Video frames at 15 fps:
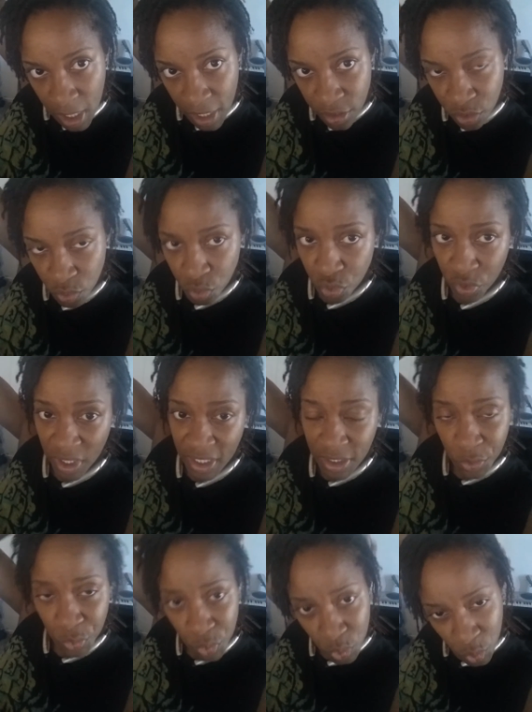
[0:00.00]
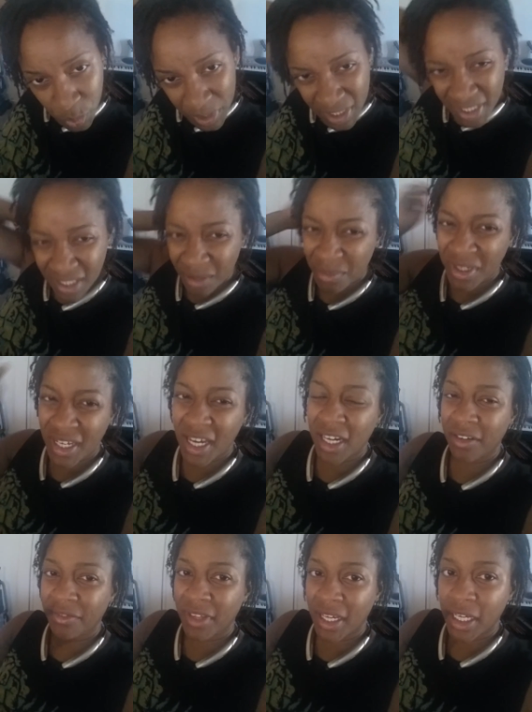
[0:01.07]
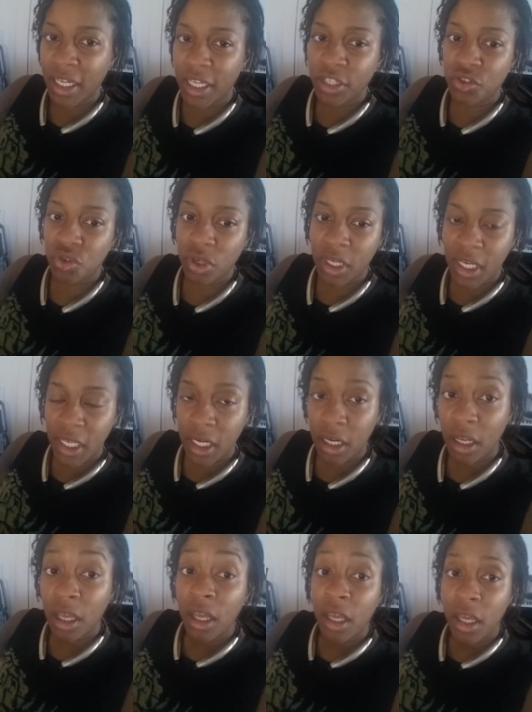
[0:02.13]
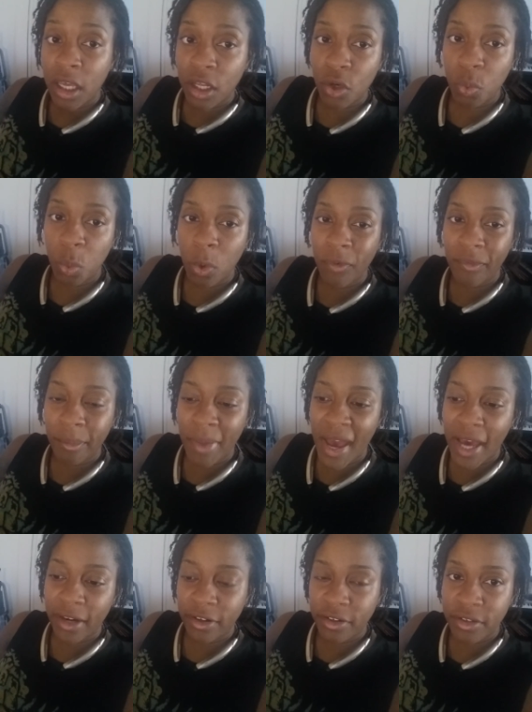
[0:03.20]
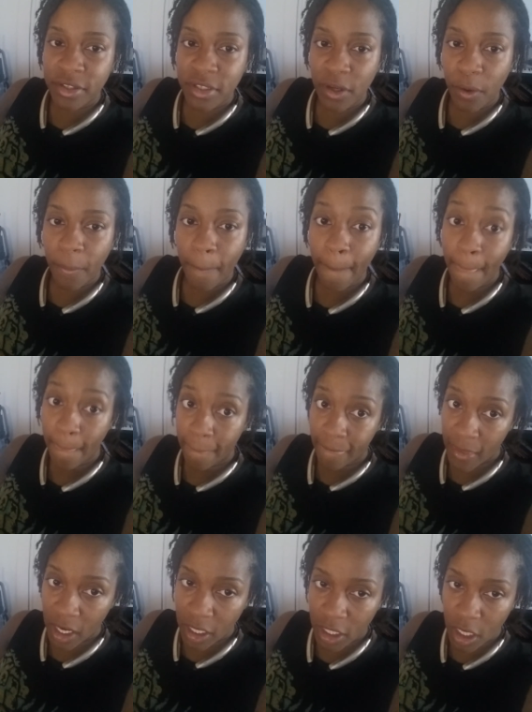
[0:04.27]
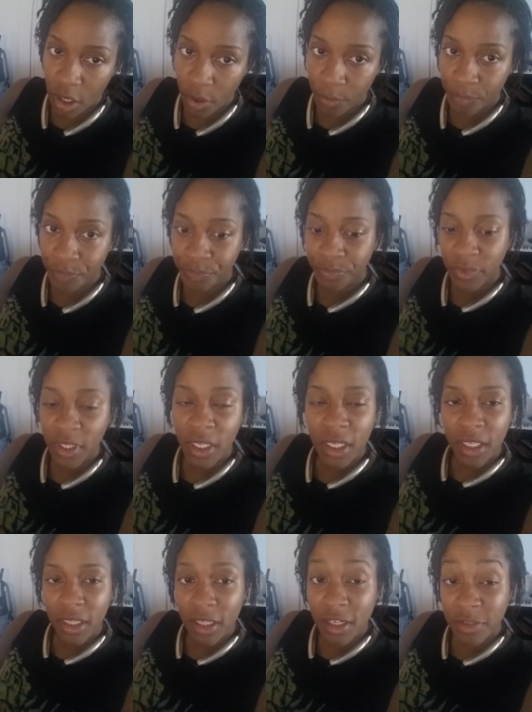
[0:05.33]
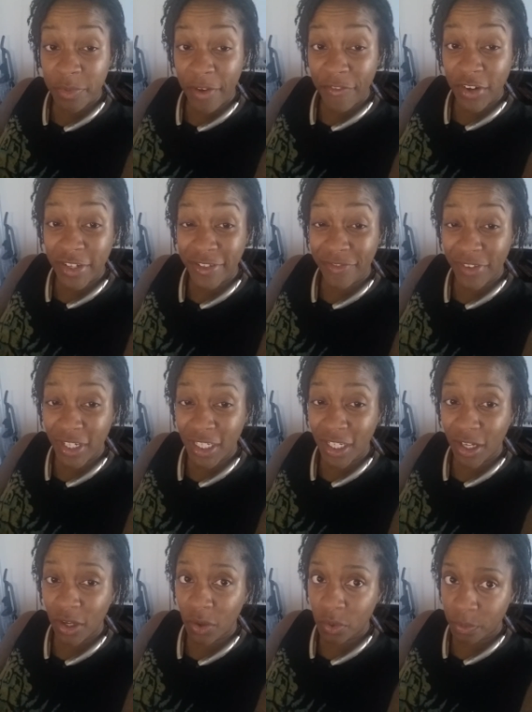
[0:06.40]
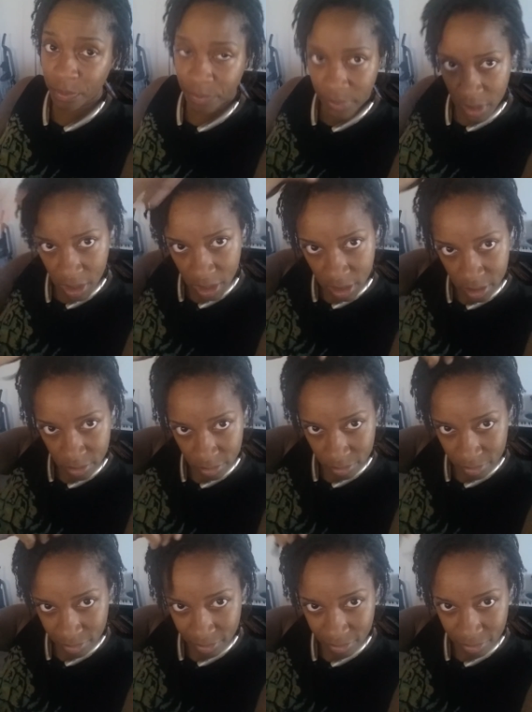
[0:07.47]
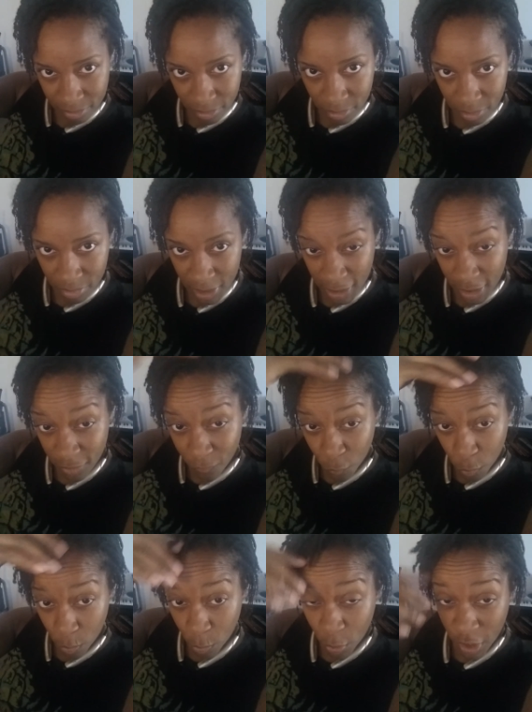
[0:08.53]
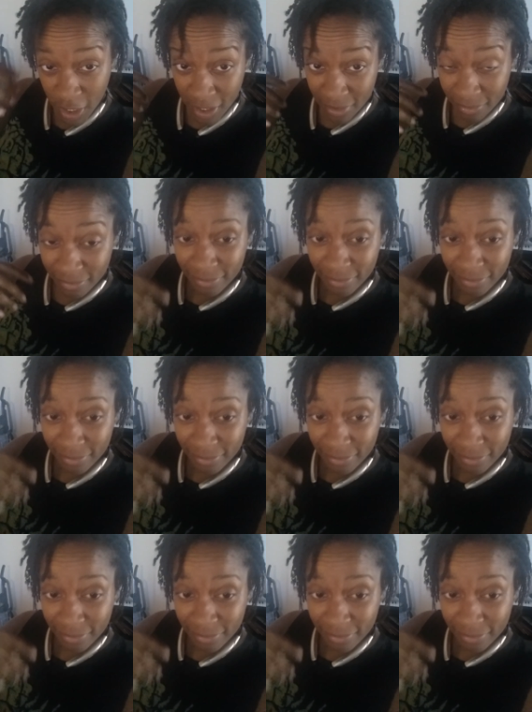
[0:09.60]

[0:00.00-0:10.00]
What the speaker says: 2-strand twisted, but kind of like an intricate interwoven pattern. So there you go. There's my first video. Stay tuned for more.